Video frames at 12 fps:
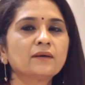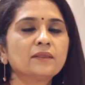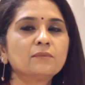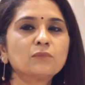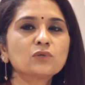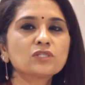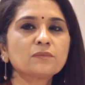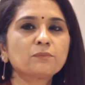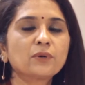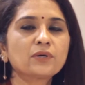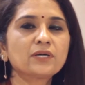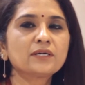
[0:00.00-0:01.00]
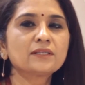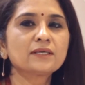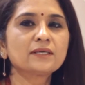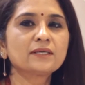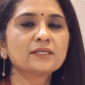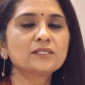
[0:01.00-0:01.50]
The most important
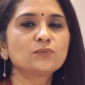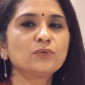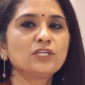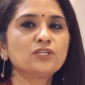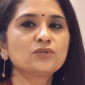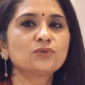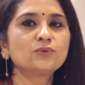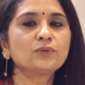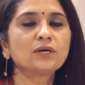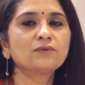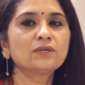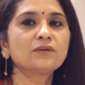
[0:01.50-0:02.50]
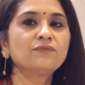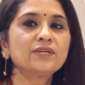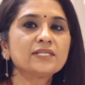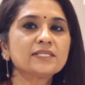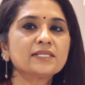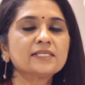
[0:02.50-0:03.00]
thing is we need to rule out if
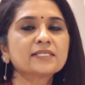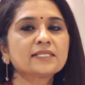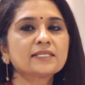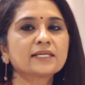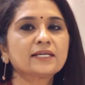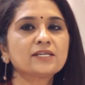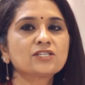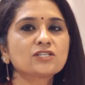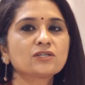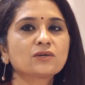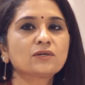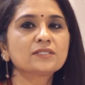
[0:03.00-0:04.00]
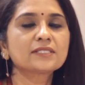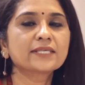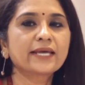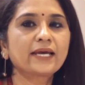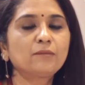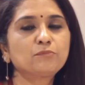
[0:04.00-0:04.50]
it is any skin condition called
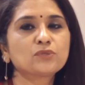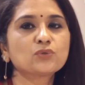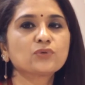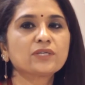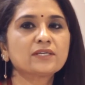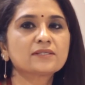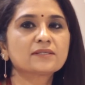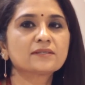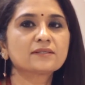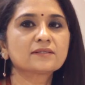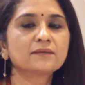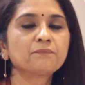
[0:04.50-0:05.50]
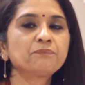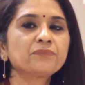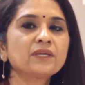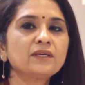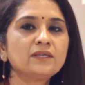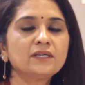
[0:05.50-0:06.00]
scalp psoriasis.
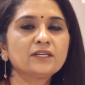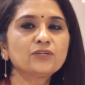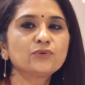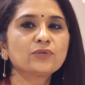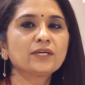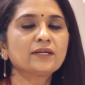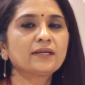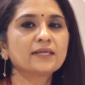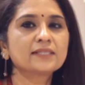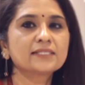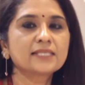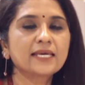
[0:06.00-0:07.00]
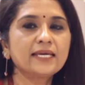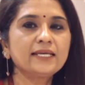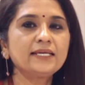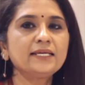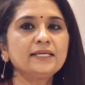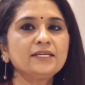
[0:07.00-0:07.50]
Here you get like
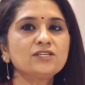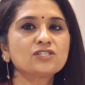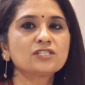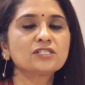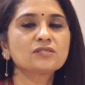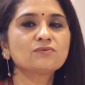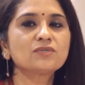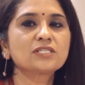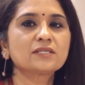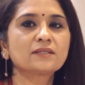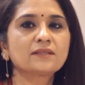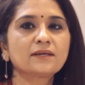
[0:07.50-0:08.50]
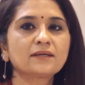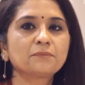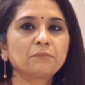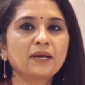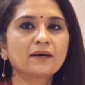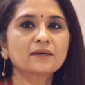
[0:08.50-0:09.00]
scaly lesions, which thick
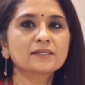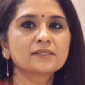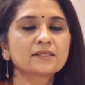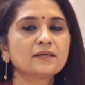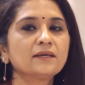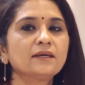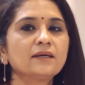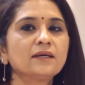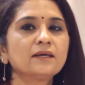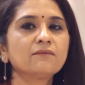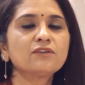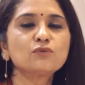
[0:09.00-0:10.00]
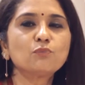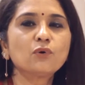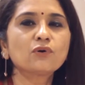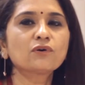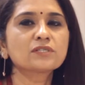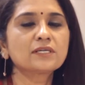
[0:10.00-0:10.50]
plaques, which
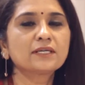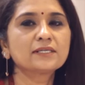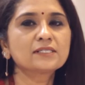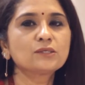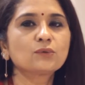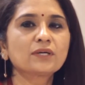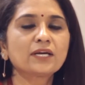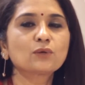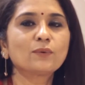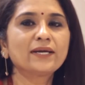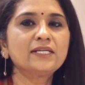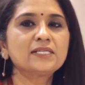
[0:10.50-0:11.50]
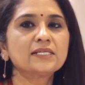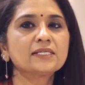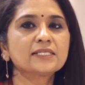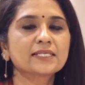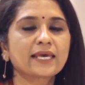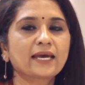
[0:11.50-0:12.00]
more or less look like white
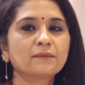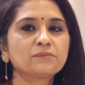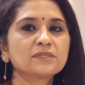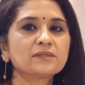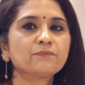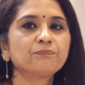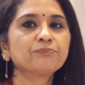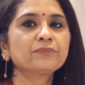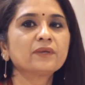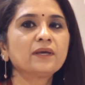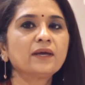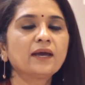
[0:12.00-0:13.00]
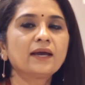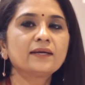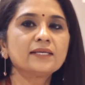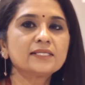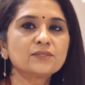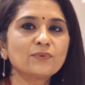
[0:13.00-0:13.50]
scabs,
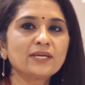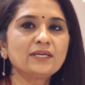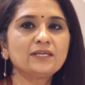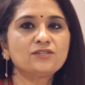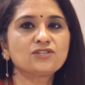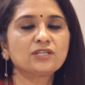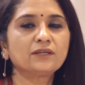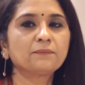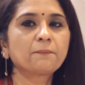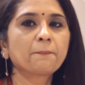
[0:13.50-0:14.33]
and it's very itchy.